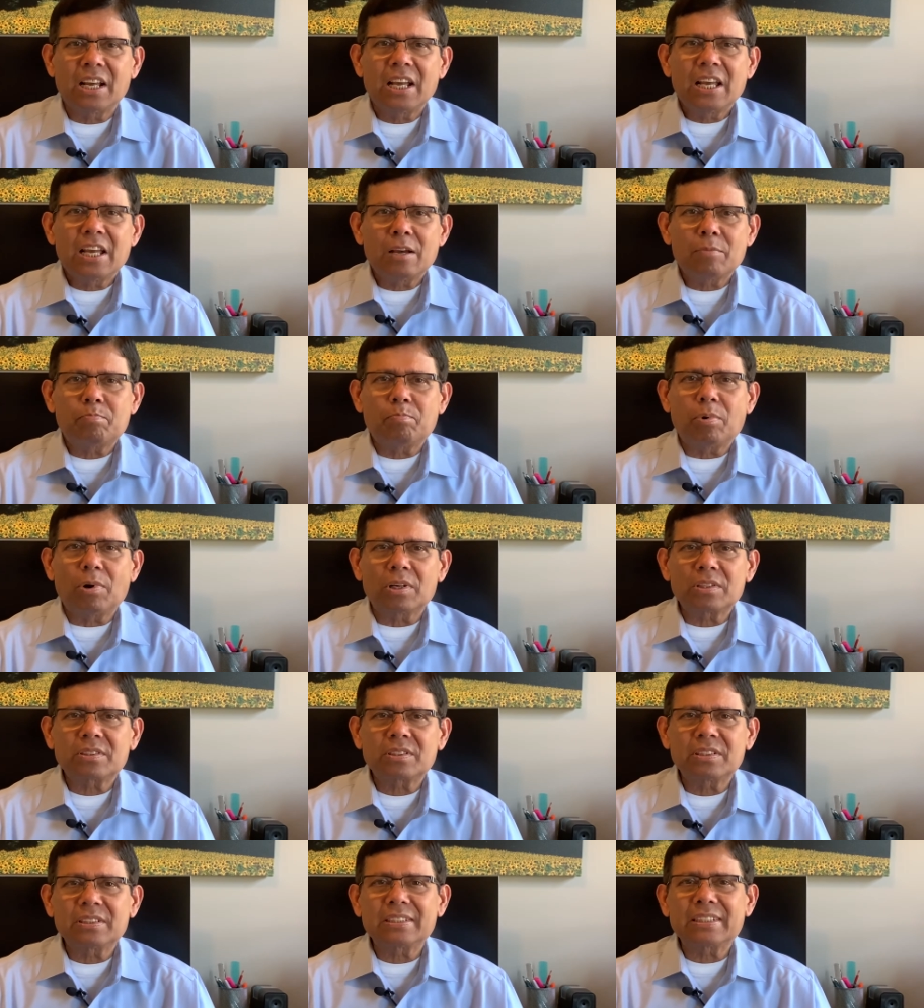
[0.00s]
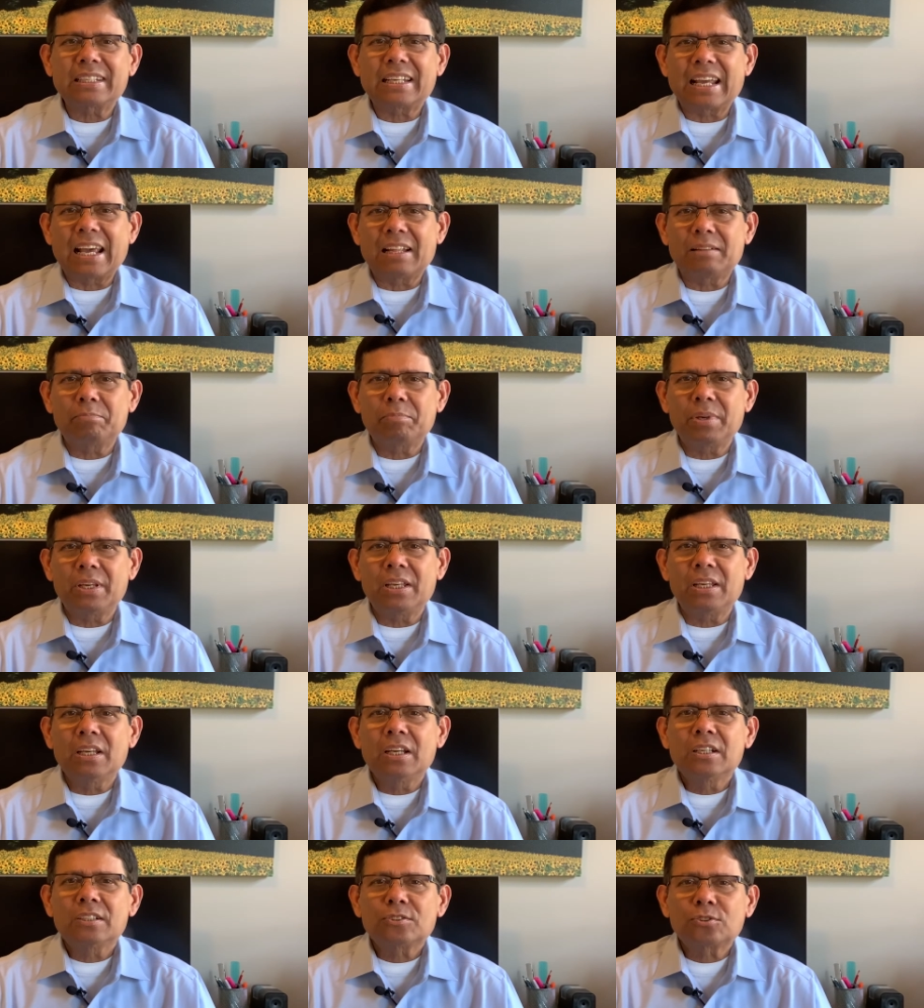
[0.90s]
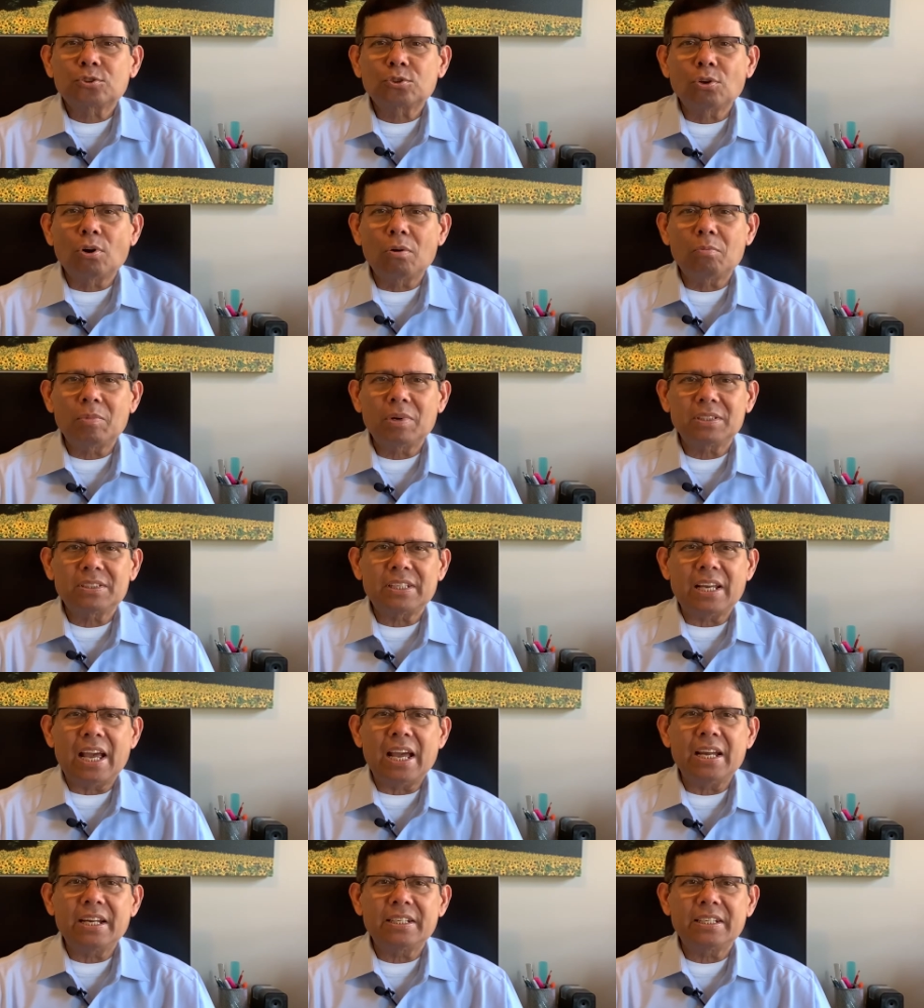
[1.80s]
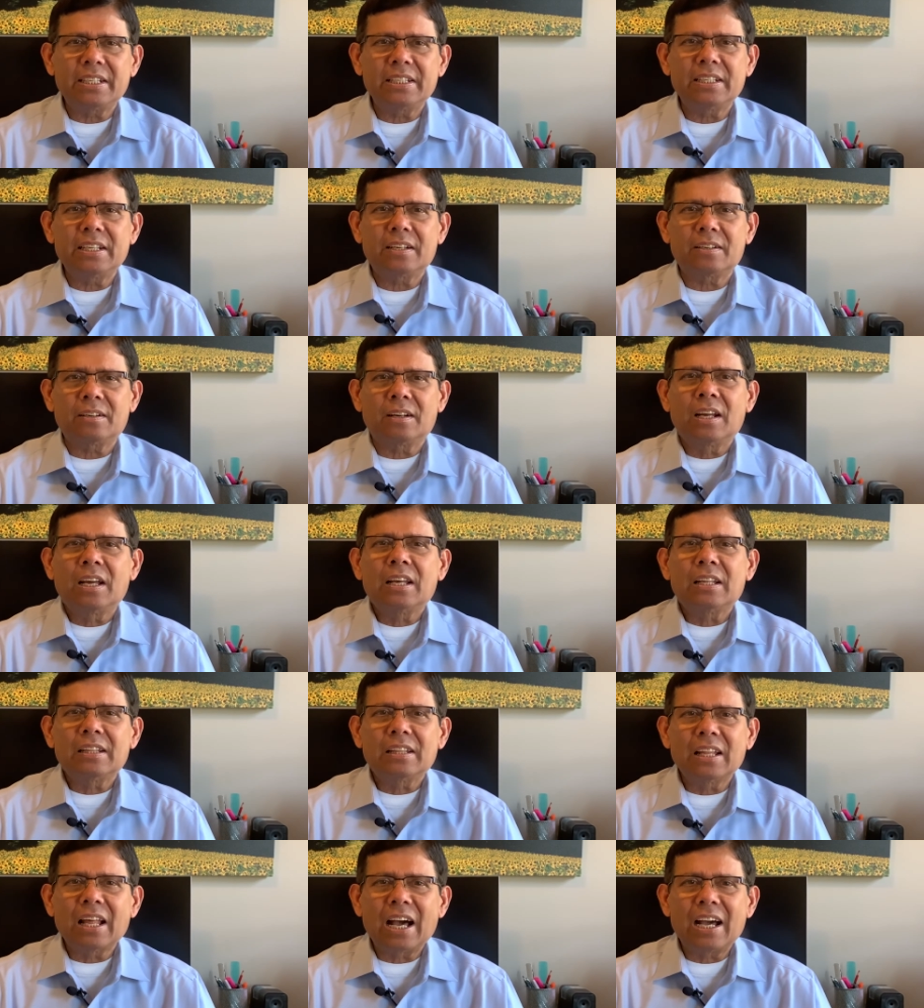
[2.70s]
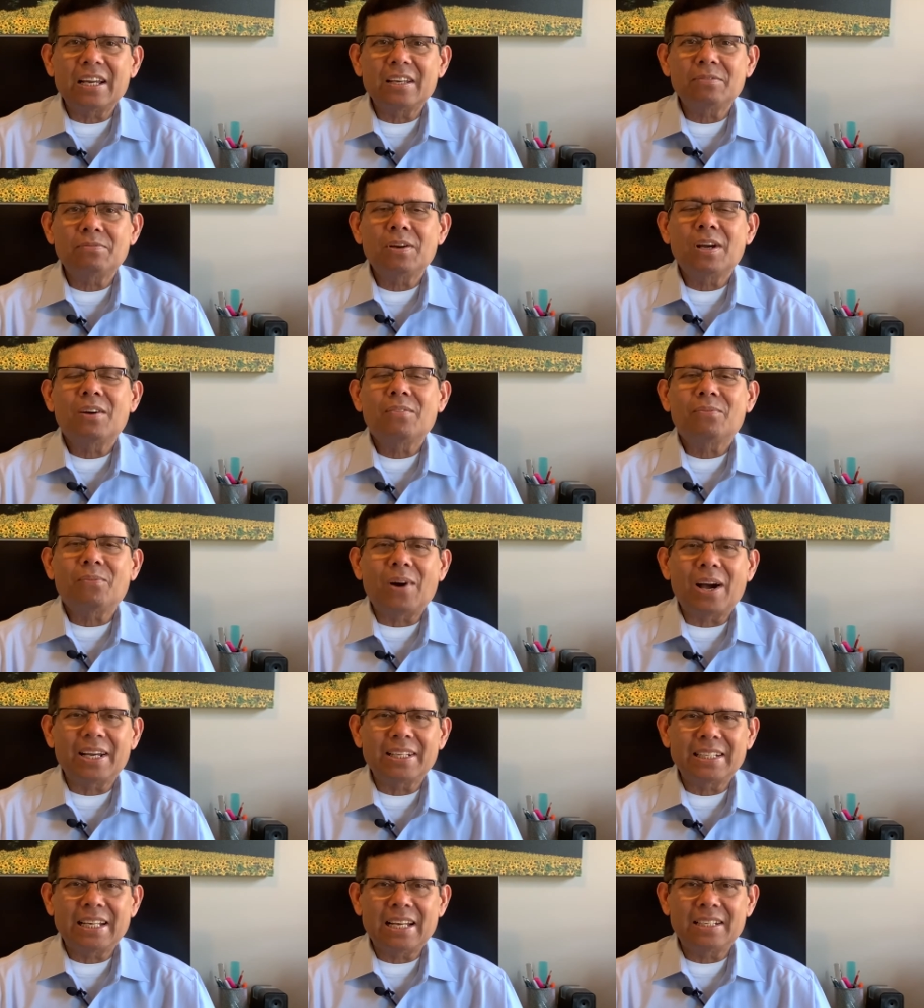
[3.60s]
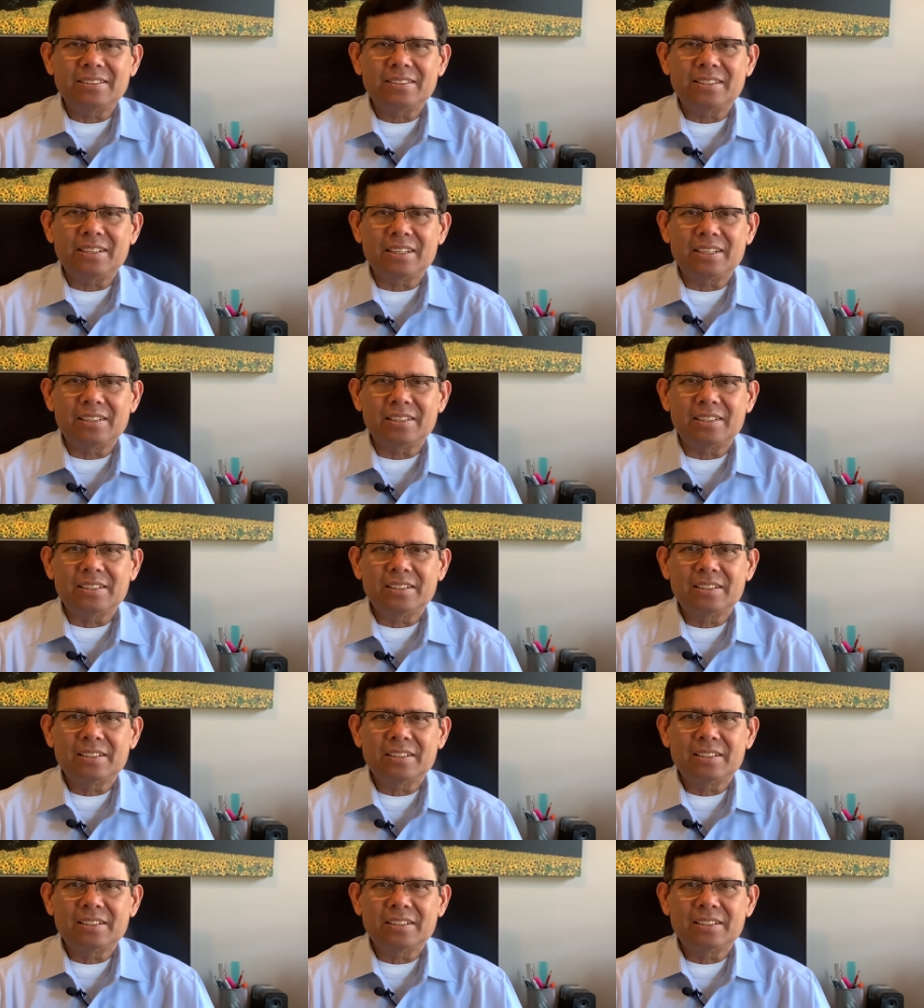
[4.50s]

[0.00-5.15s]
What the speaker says: a person can be so much ahead in their life financially.